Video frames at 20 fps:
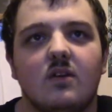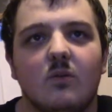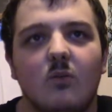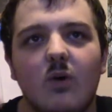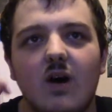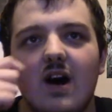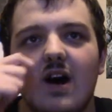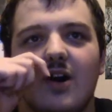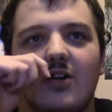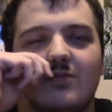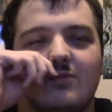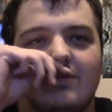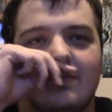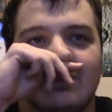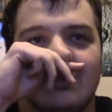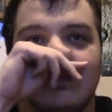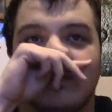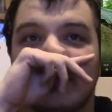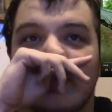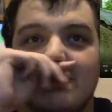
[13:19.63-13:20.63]
Whoa!
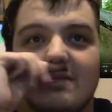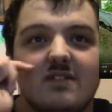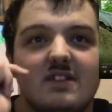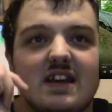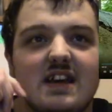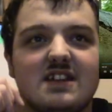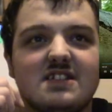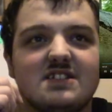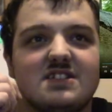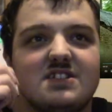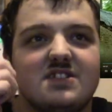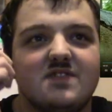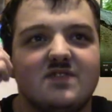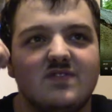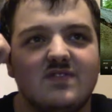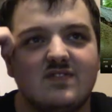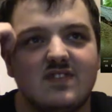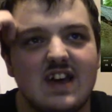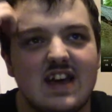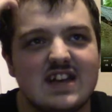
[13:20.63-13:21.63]
Rainbow Dash is too
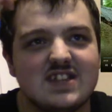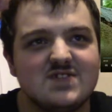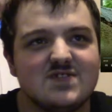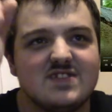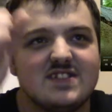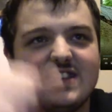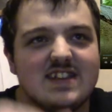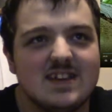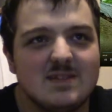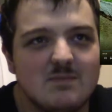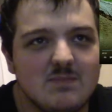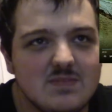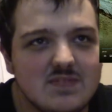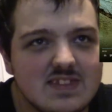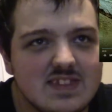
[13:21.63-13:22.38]
fast for them.